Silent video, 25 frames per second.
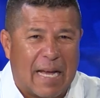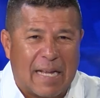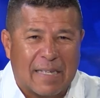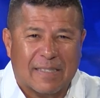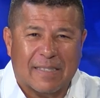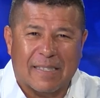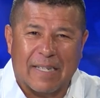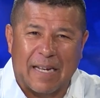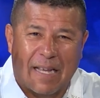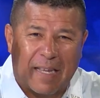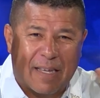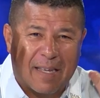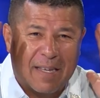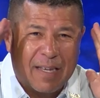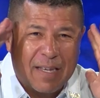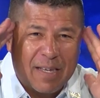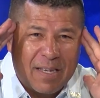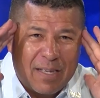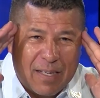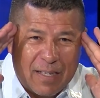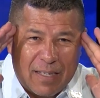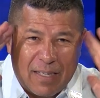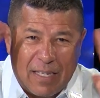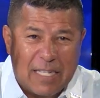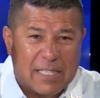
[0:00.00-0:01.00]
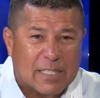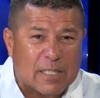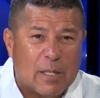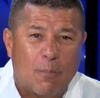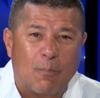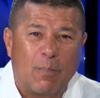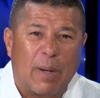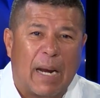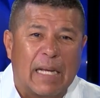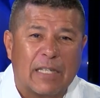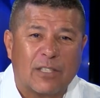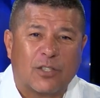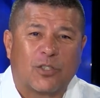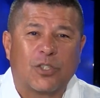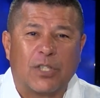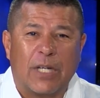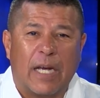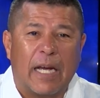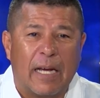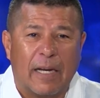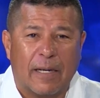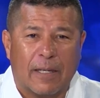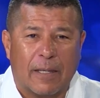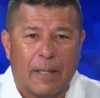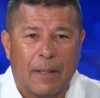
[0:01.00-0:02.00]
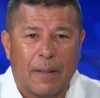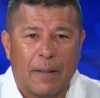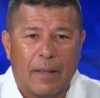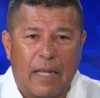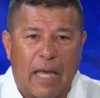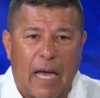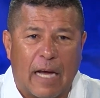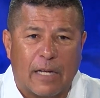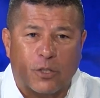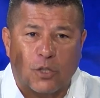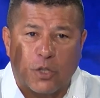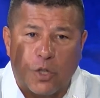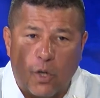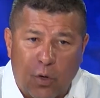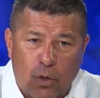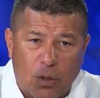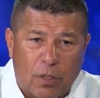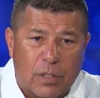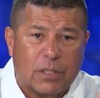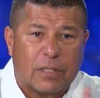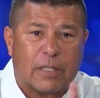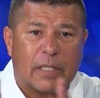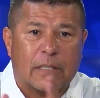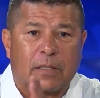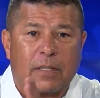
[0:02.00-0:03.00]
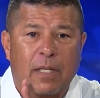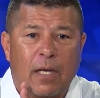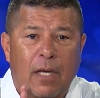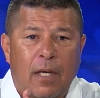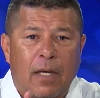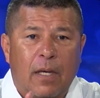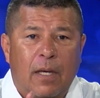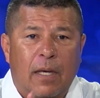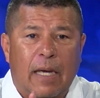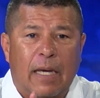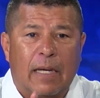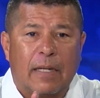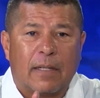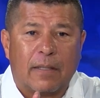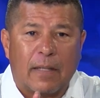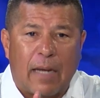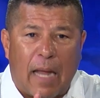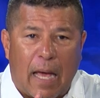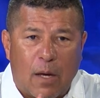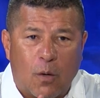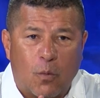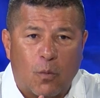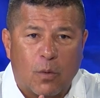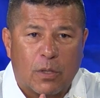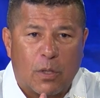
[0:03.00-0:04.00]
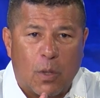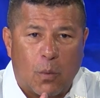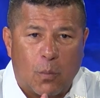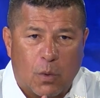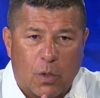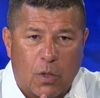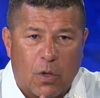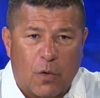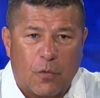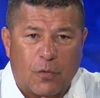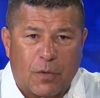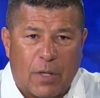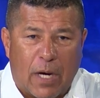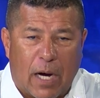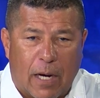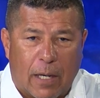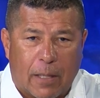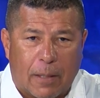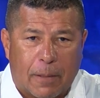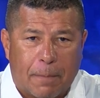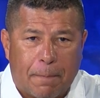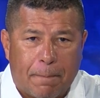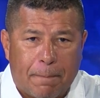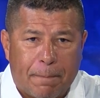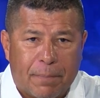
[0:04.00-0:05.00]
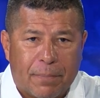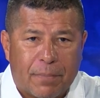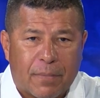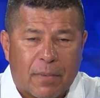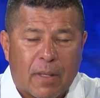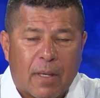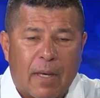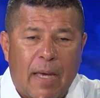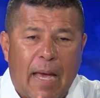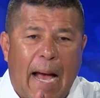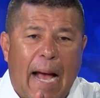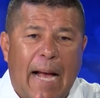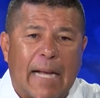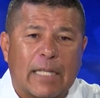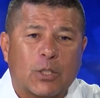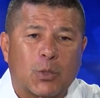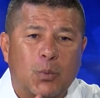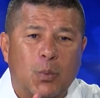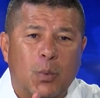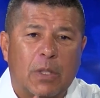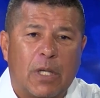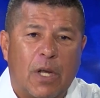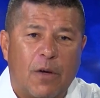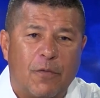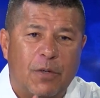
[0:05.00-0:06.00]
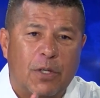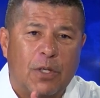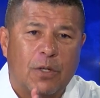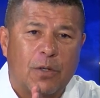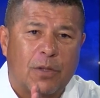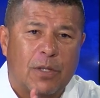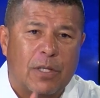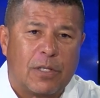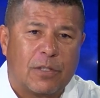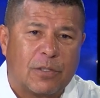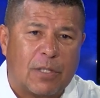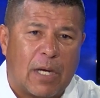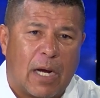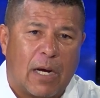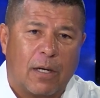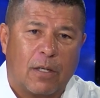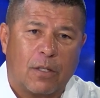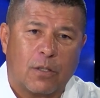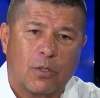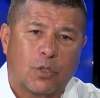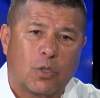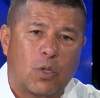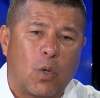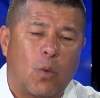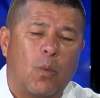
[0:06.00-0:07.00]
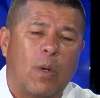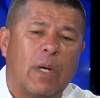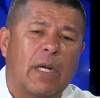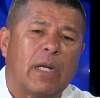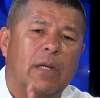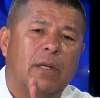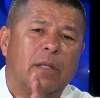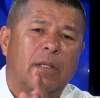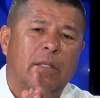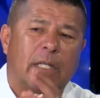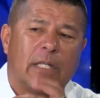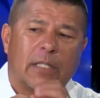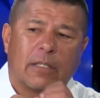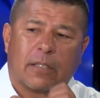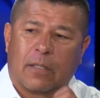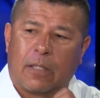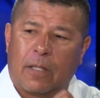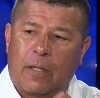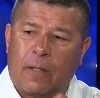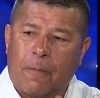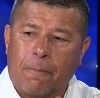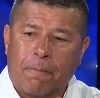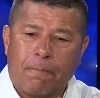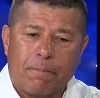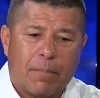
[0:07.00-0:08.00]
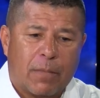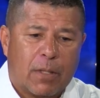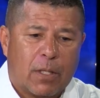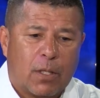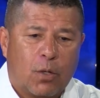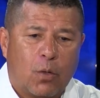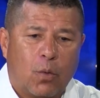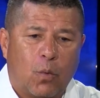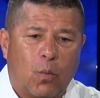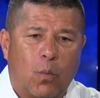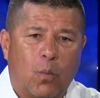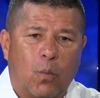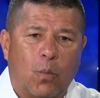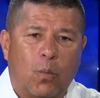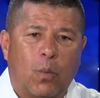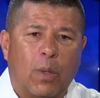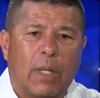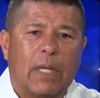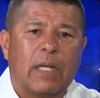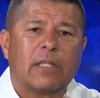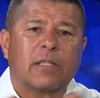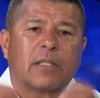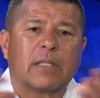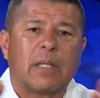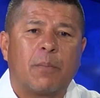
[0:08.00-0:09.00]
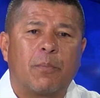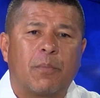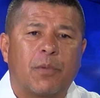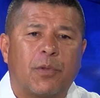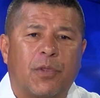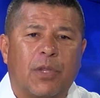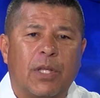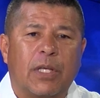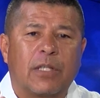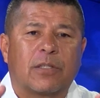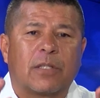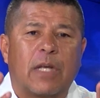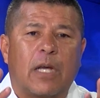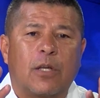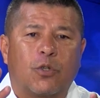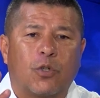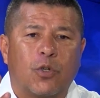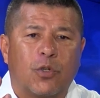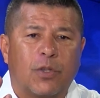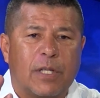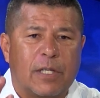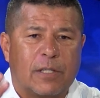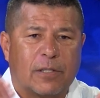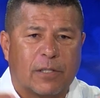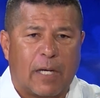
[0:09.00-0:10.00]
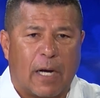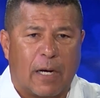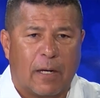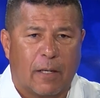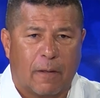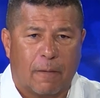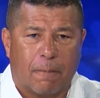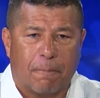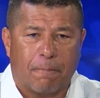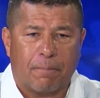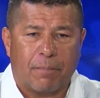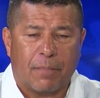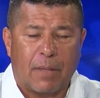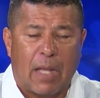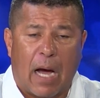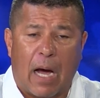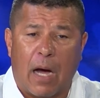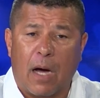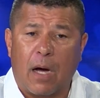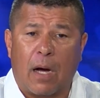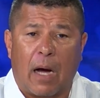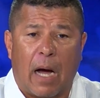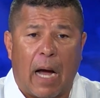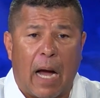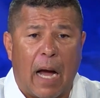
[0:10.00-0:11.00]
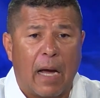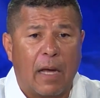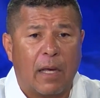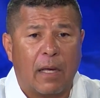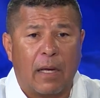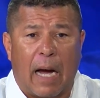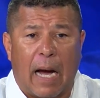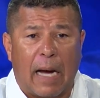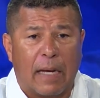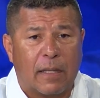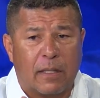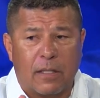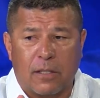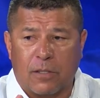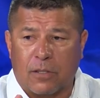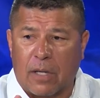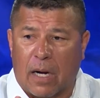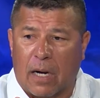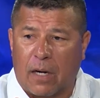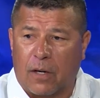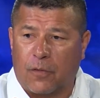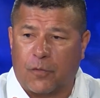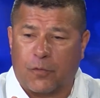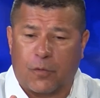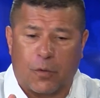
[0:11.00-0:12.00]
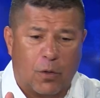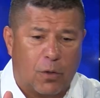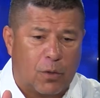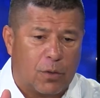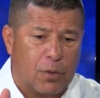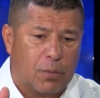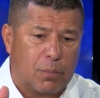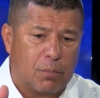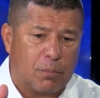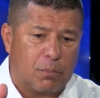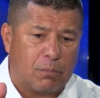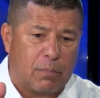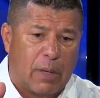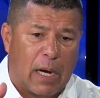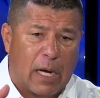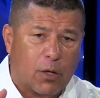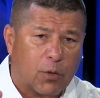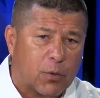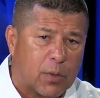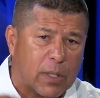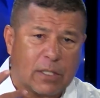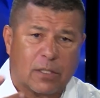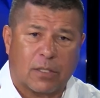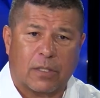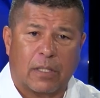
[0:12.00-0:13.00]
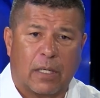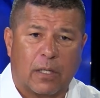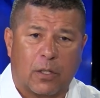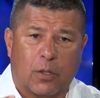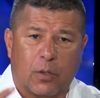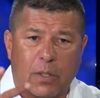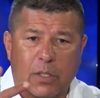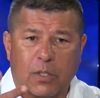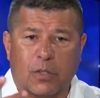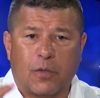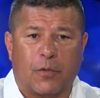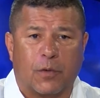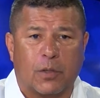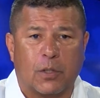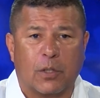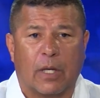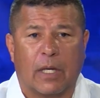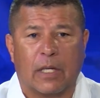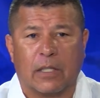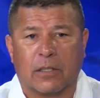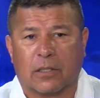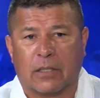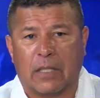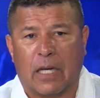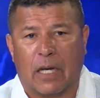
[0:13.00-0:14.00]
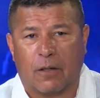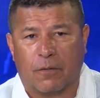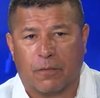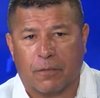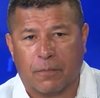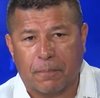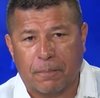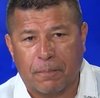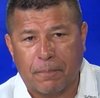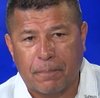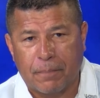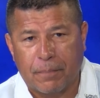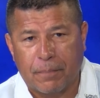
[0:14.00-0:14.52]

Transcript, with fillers: That's like, it's a blank check. As long as it's in line with the word of God ask whatever you desire. So what are, let's, what are some of the things that you desire? I, I, I desire for my grandson Christopher to get saved.